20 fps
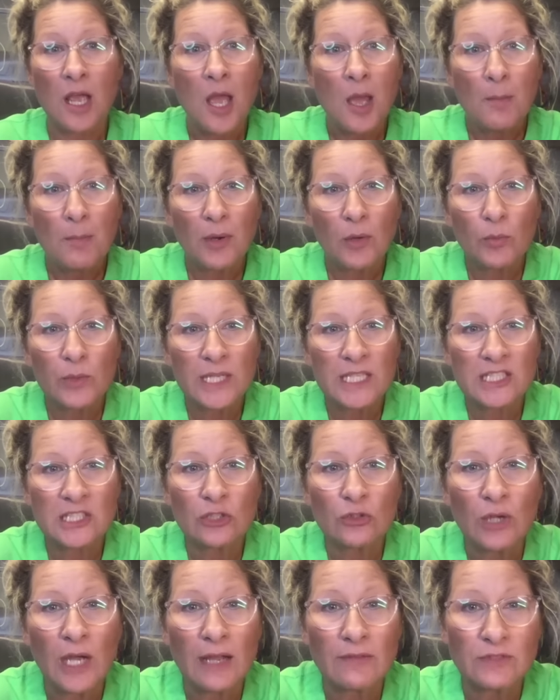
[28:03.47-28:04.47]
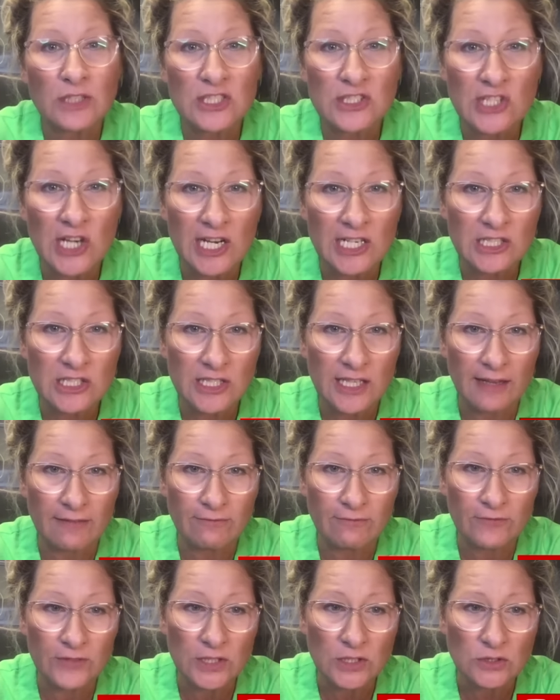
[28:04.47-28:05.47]
But we still have to change that
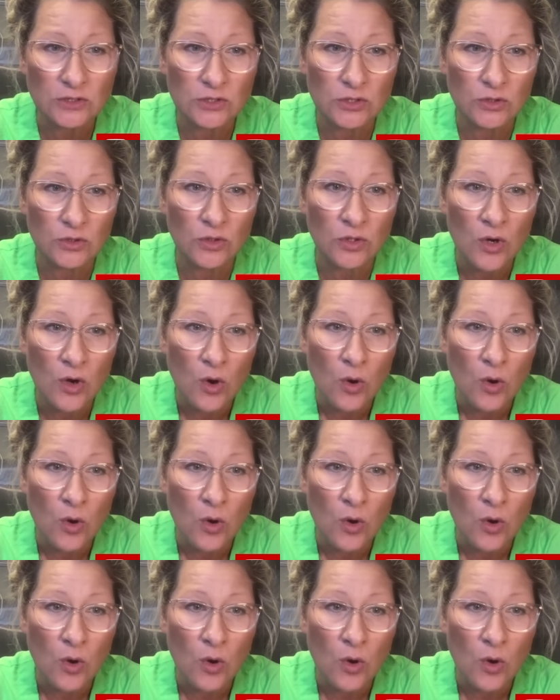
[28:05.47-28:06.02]
filter,